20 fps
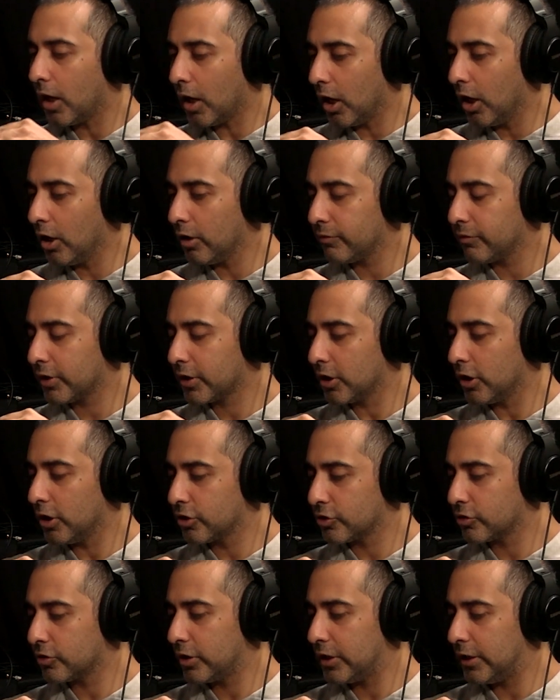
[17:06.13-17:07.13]
of the
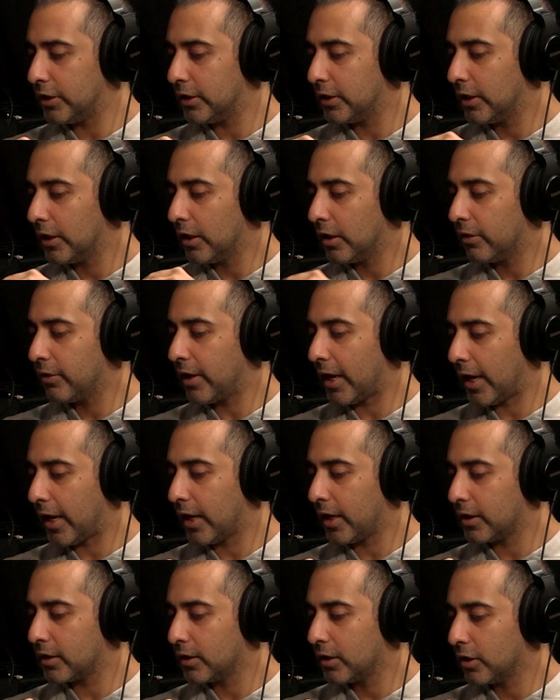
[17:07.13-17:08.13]
country
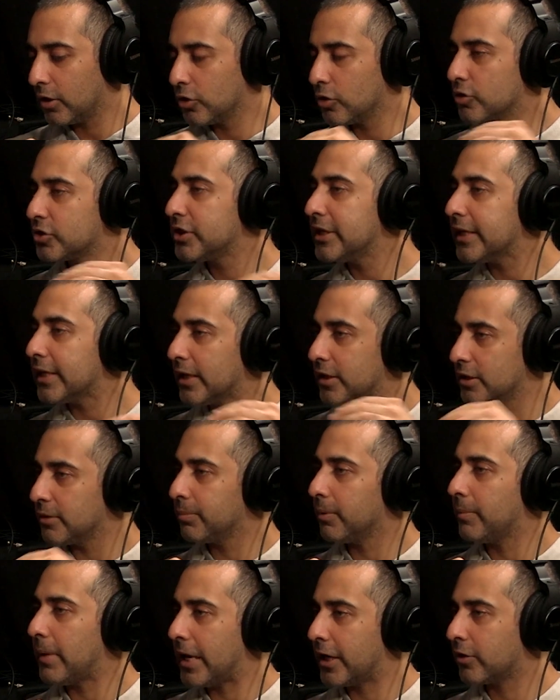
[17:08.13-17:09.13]
that you're seeking
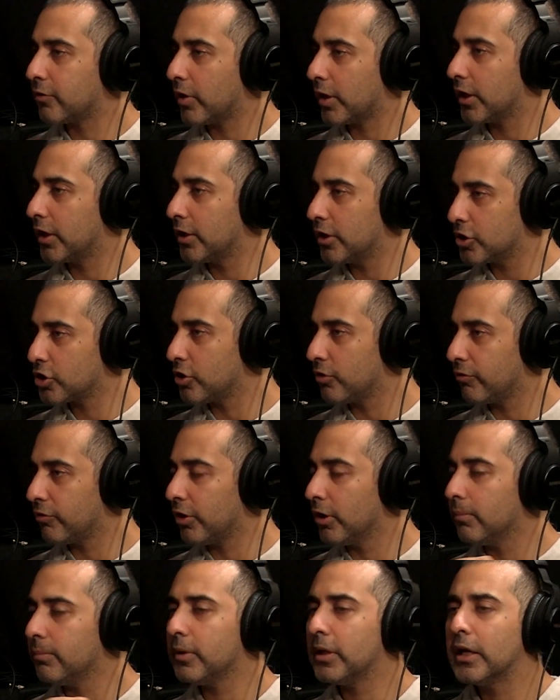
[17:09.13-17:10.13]
diplomatic recognition
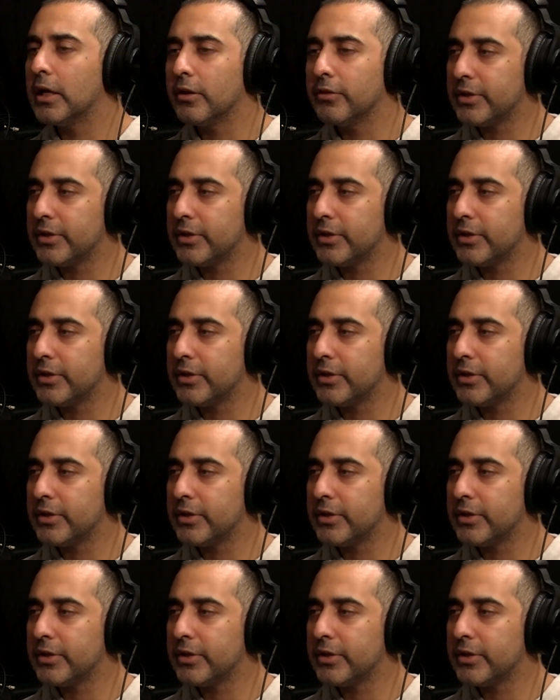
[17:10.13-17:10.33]
from,